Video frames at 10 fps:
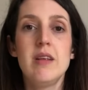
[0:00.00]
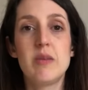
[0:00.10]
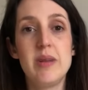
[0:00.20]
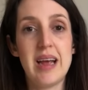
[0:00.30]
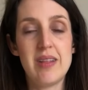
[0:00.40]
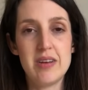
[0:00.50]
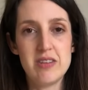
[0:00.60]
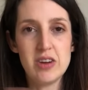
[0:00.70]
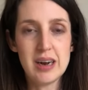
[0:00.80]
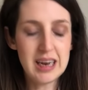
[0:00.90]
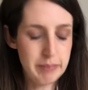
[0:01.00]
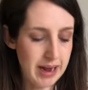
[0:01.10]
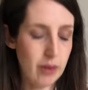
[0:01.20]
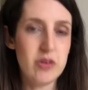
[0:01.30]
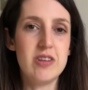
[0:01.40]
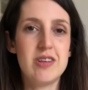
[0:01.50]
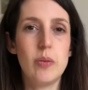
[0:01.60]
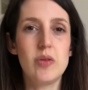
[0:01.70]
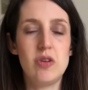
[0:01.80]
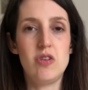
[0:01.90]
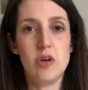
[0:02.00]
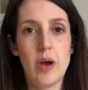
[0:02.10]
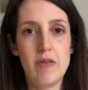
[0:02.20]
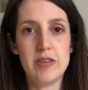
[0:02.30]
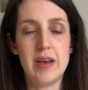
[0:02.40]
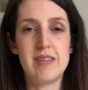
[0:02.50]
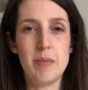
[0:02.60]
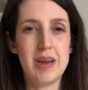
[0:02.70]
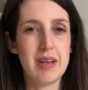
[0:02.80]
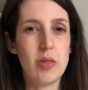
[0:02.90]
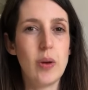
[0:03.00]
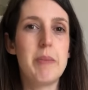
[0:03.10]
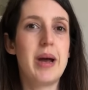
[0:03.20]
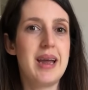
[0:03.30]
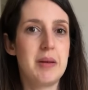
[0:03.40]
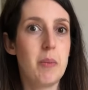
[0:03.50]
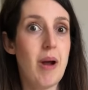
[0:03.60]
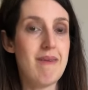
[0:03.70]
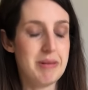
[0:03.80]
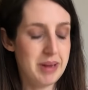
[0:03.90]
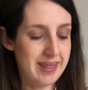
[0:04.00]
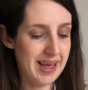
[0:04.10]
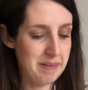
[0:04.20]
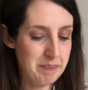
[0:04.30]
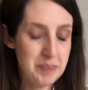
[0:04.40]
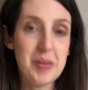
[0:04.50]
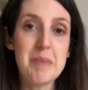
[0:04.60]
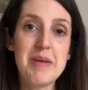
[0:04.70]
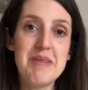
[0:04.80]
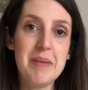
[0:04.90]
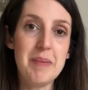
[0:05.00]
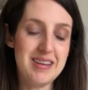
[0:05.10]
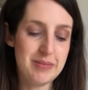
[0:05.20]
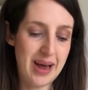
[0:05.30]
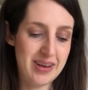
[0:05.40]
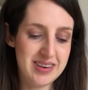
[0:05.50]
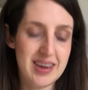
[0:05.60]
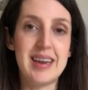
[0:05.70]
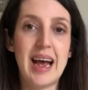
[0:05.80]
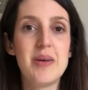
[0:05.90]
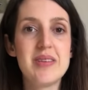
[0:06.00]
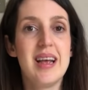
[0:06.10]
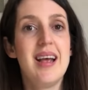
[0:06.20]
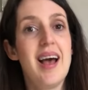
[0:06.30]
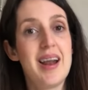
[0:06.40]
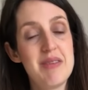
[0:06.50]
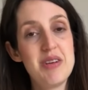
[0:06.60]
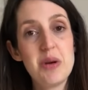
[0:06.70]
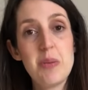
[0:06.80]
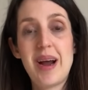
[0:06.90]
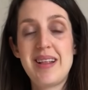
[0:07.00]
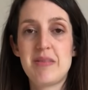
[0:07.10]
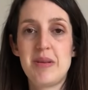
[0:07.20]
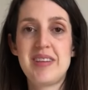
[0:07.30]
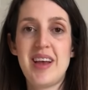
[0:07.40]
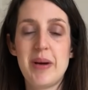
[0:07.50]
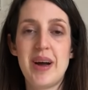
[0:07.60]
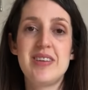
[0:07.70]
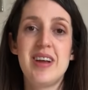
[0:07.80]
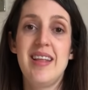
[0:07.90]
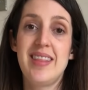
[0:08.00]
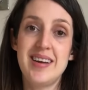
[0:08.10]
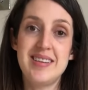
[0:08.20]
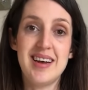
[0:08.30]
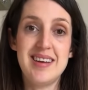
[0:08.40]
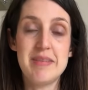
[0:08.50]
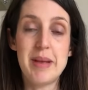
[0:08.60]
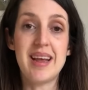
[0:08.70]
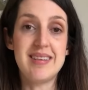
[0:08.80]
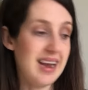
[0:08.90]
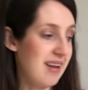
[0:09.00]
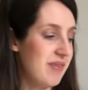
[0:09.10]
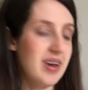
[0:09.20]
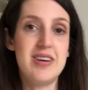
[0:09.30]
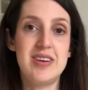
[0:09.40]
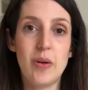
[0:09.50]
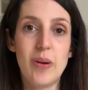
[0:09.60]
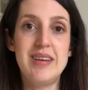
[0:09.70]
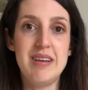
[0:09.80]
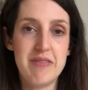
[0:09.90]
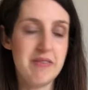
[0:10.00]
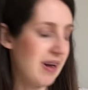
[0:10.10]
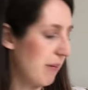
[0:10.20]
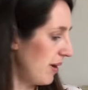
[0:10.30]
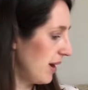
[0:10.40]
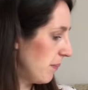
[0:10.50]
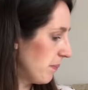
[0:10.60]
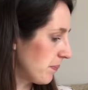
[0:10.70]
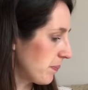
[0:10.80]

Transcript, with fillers: So yeah, I just took a little bit out just so it wasn't too oversized on me because I thought it might end up wearing me then. But I'm really pleased with how it's turned out and I've enjoyed wearing this one so much that I decided to make a second version in quite a different fabric.